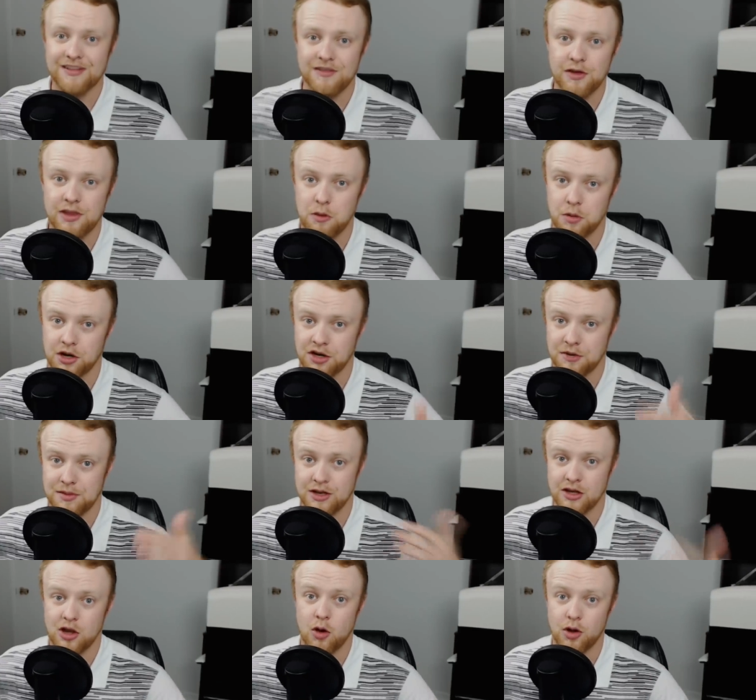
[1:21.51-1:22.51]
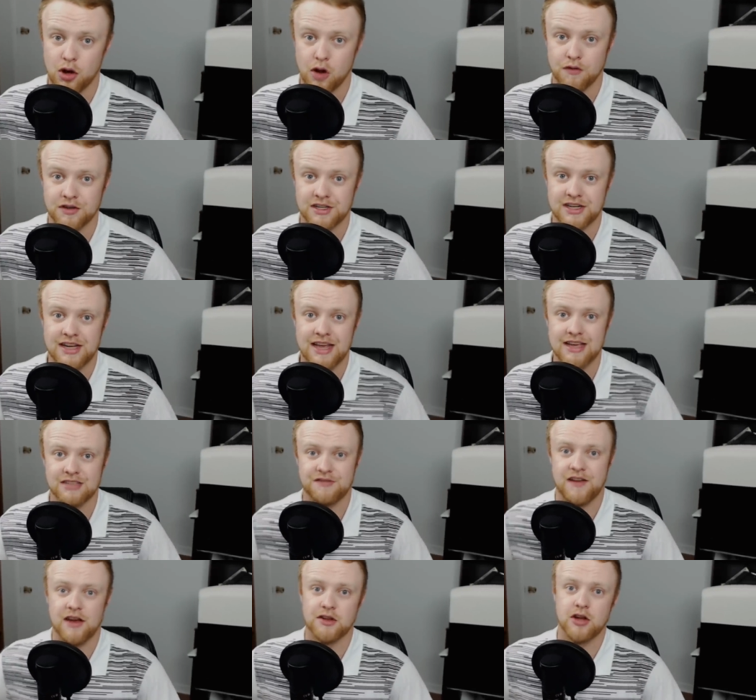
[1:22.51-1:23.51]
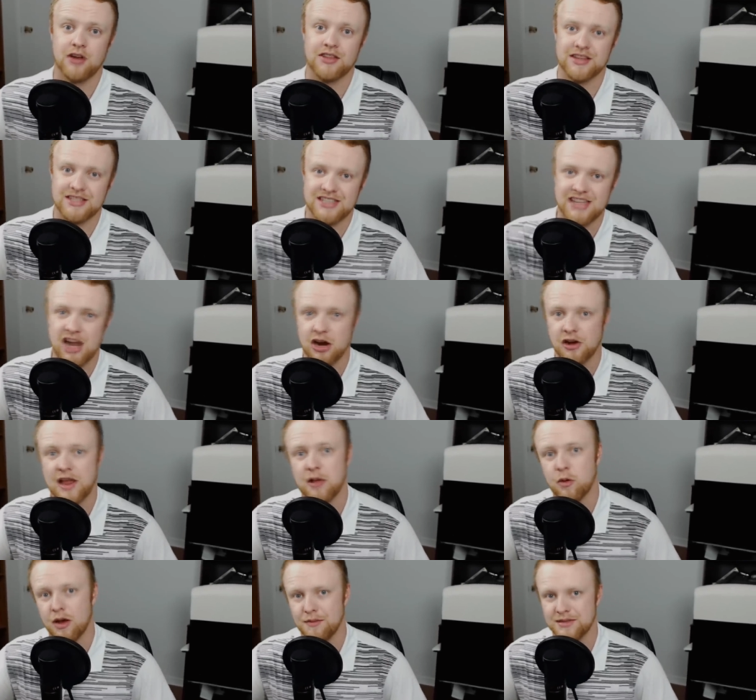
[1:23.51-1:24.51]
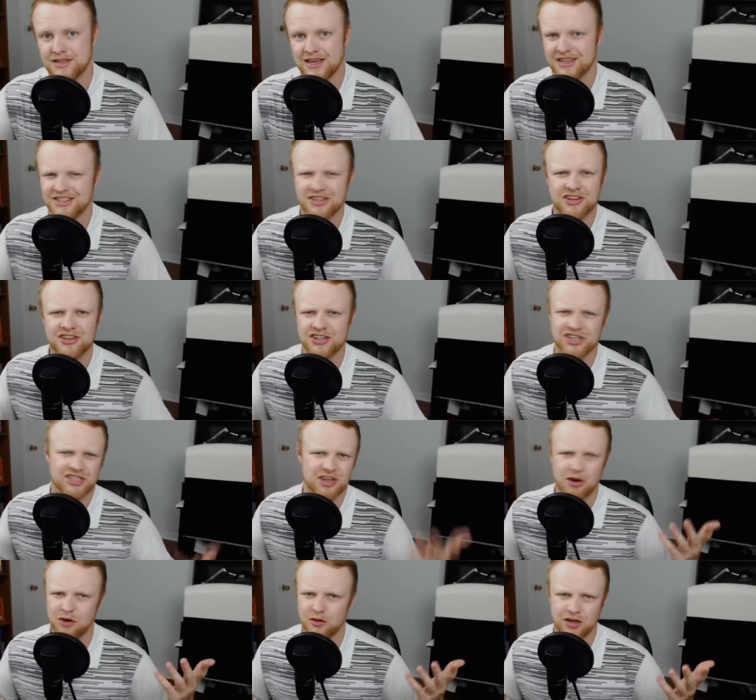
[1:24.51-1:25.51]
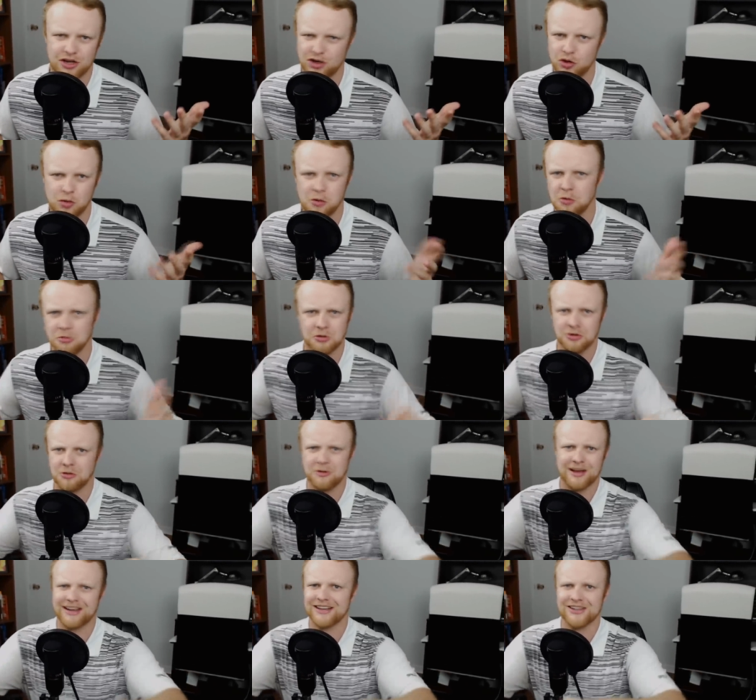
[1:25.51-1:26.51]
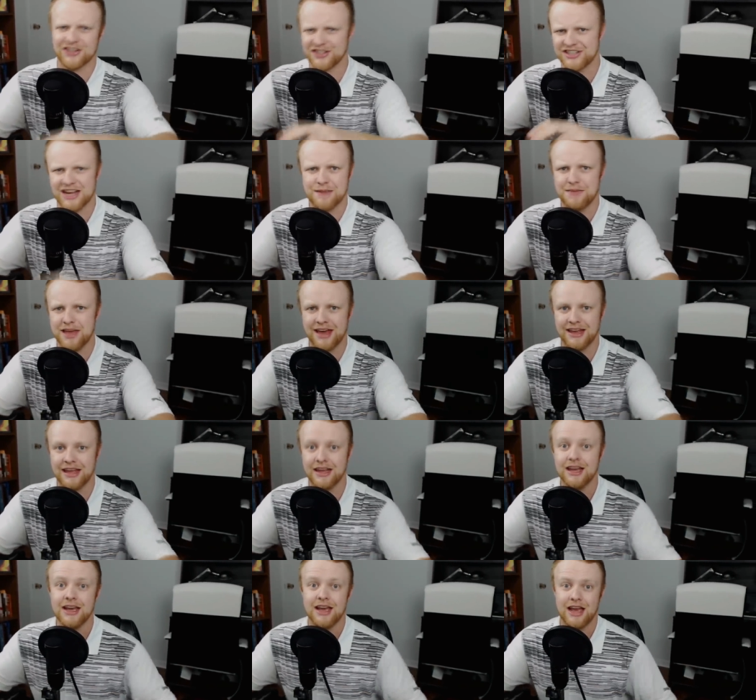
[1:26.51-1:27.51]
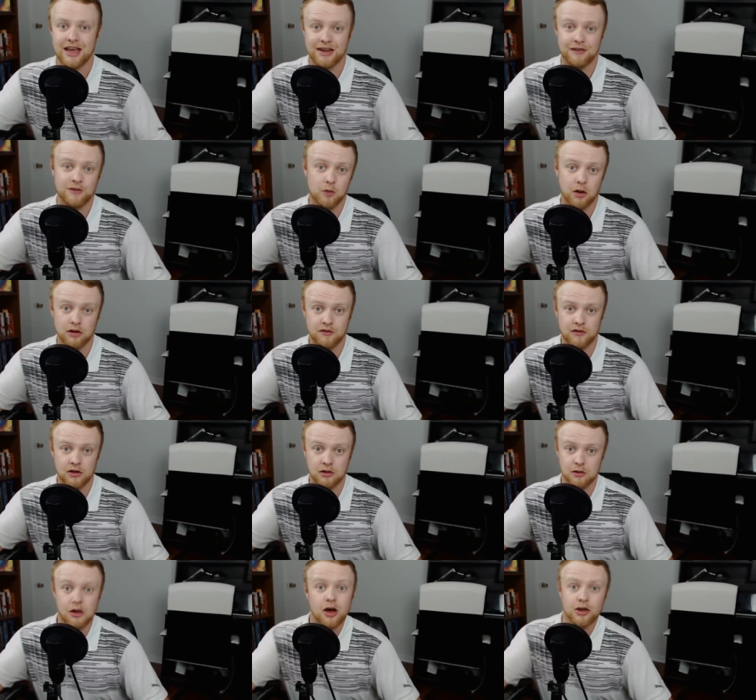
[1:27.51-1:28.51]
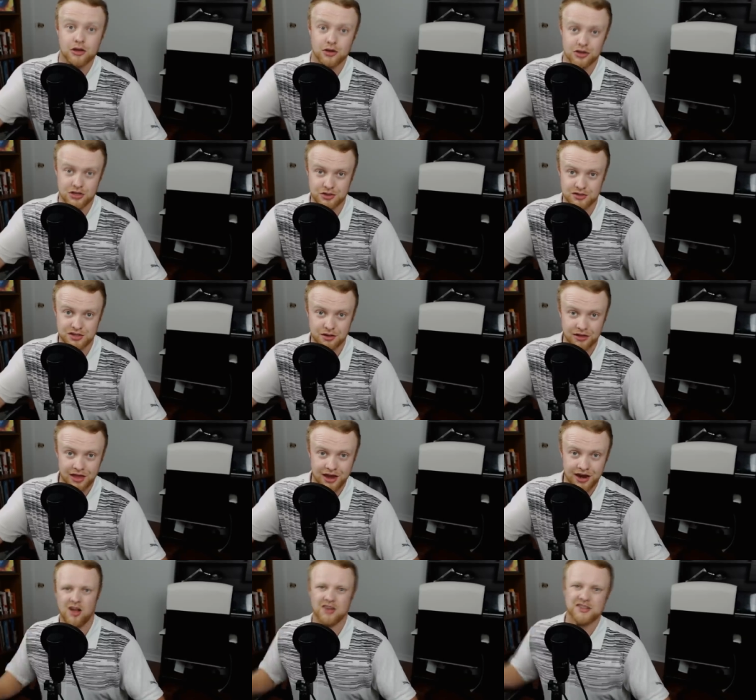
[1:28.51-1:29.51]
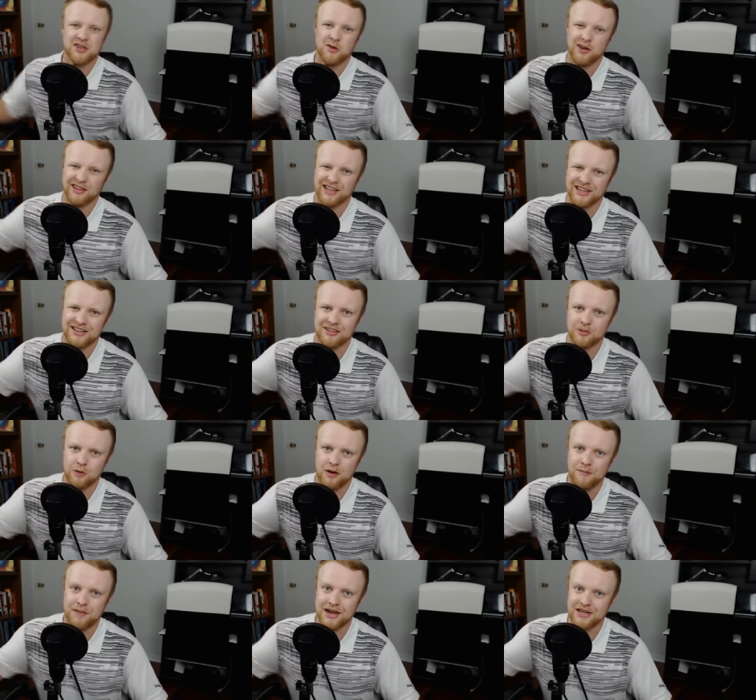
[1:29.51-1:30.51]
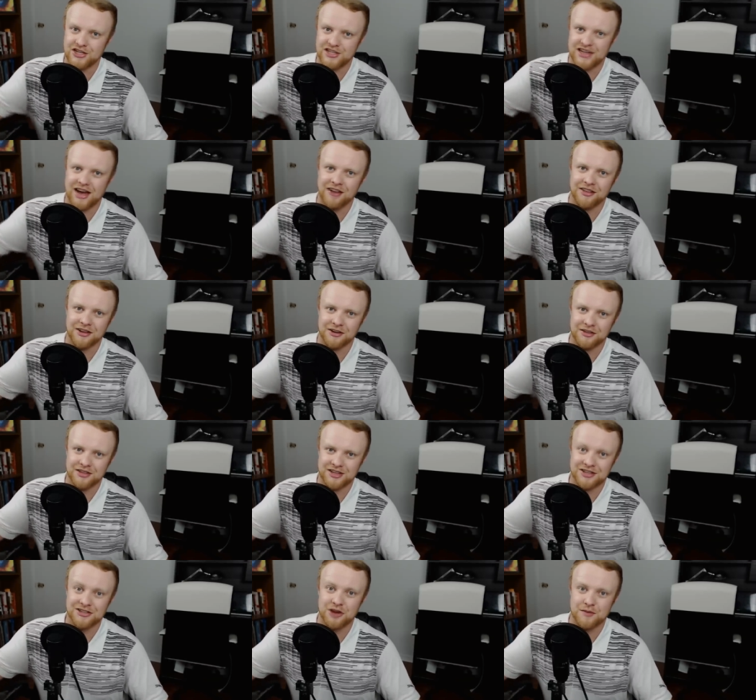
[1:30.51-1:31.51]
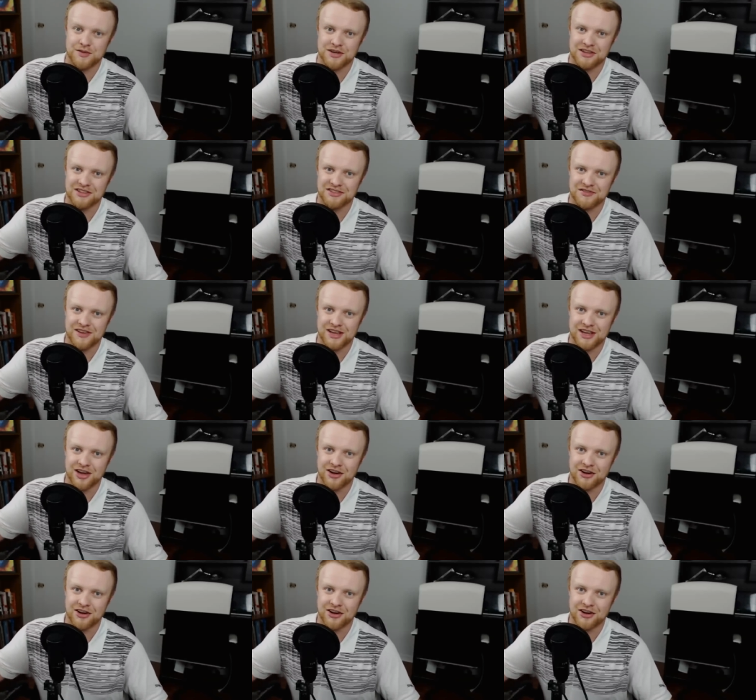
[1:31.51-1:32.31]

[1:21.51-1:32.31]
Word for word: info that we're going to be going over today is found on the CRA website, so you can just go to Google real quick and just type that in, and if you want to follow along, you can do so there. Also, a link to the webpage is down there in the description of this video.